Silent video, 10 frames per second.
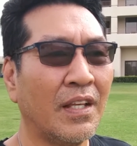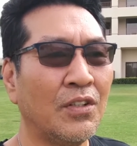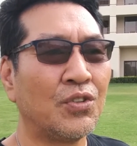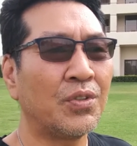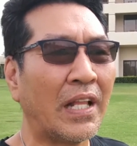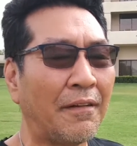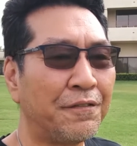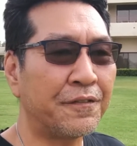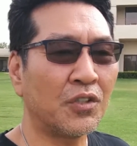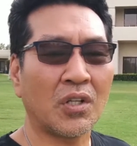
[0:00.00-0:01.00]
through that
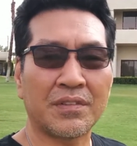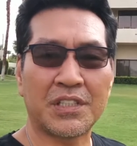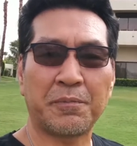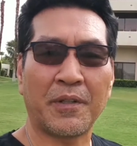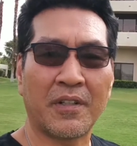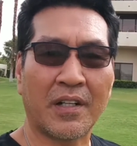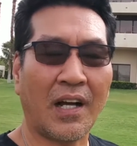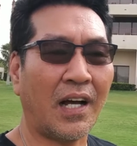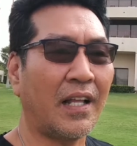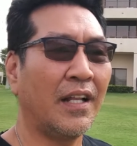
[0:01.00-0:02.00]
fruit of the spirit of
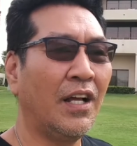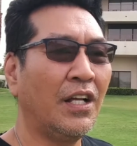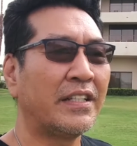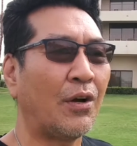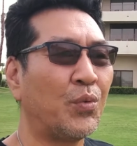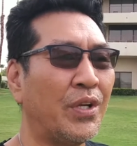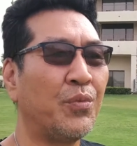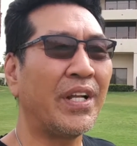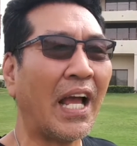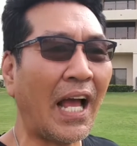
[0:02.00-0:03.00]
god that we
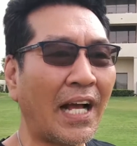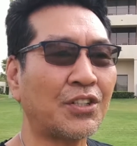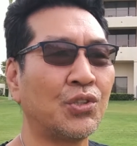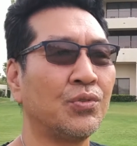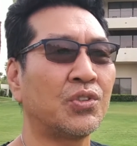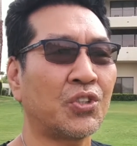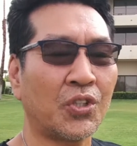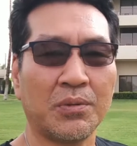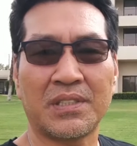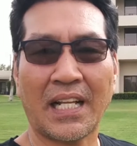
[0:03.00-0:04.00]
react to
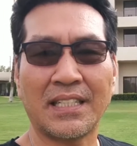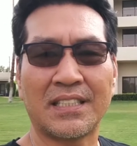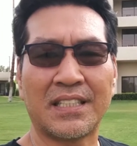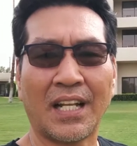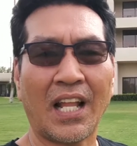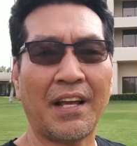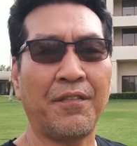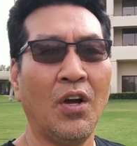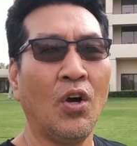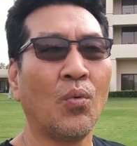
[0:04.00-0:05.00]
circumstances in life
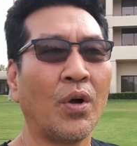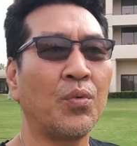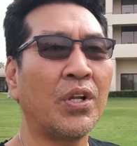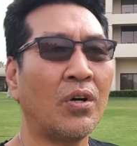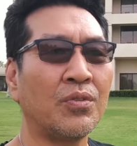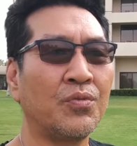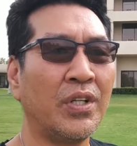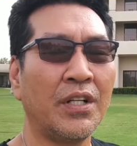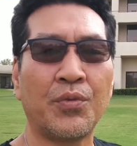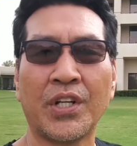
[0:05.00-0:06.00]
where we don't
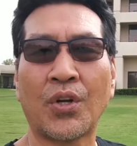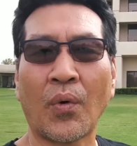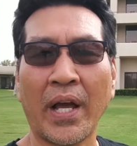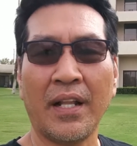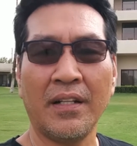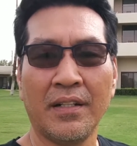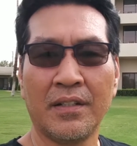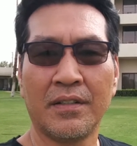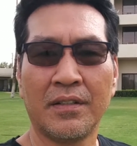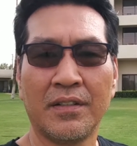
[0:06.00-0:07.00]
really regret
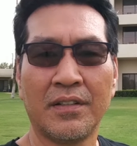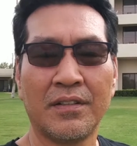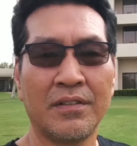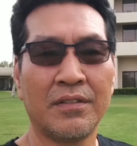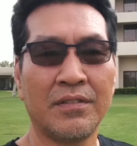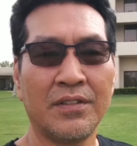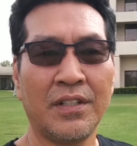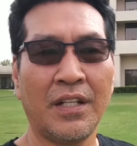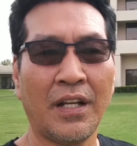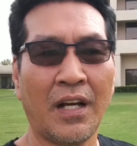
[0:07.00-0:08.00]

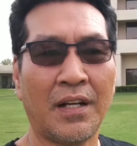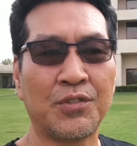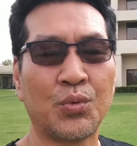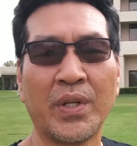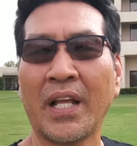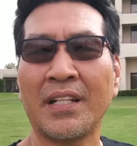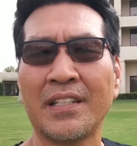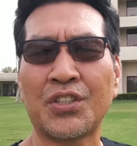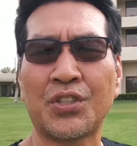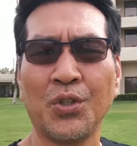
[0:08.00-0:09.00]
um, doing
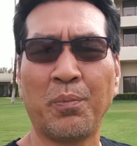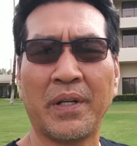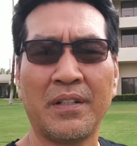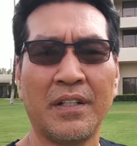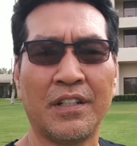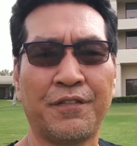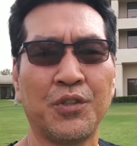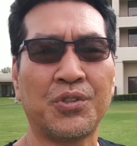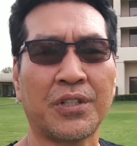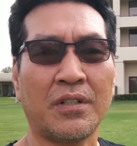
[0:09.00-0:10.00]
anything stupid in the
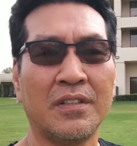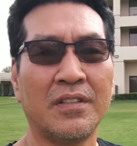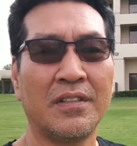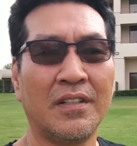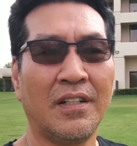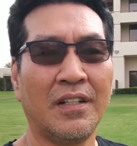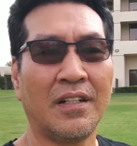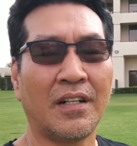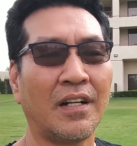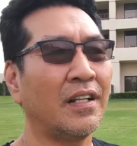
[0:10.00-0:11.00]
future
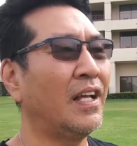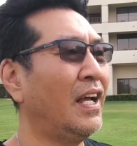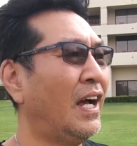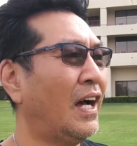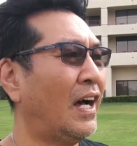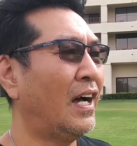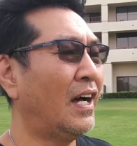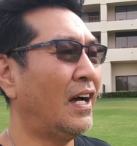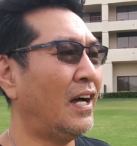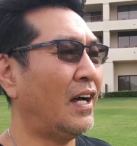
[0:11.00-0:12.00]
all right
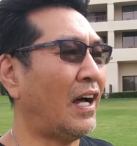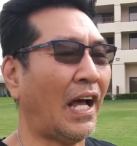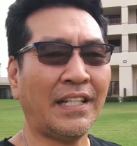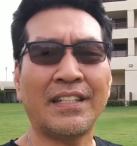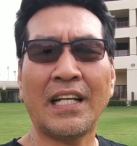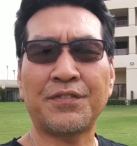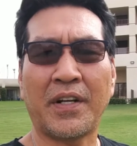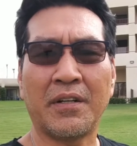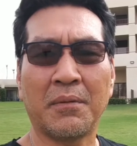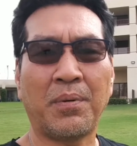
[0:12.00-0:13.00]
uh, i think that's
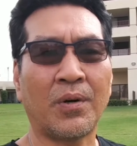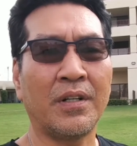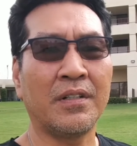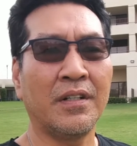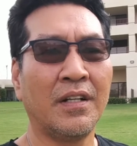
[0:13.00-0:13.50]
very important